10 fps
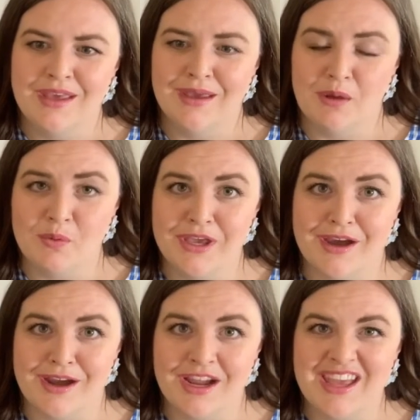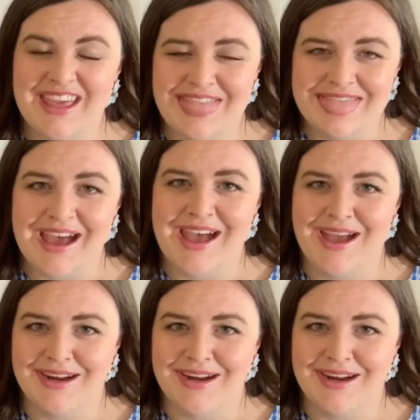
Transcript: And we are in that